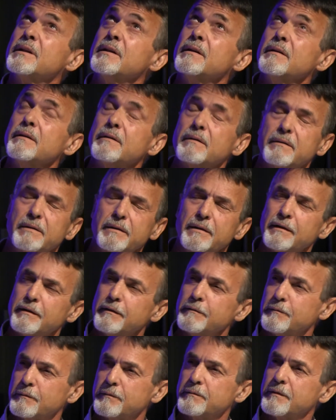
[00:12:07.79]
So look,
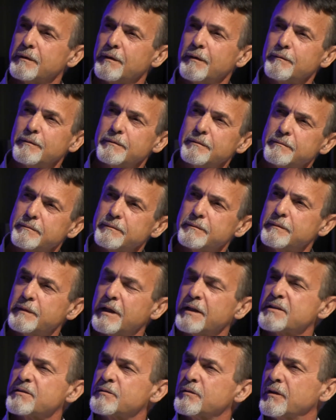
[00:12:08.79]

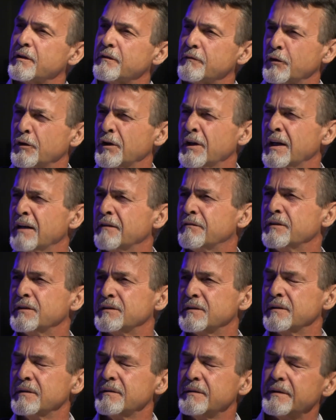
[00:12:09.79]
that's sort of good
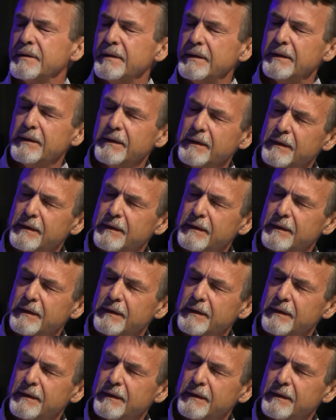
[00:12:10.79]
enough, isn't it?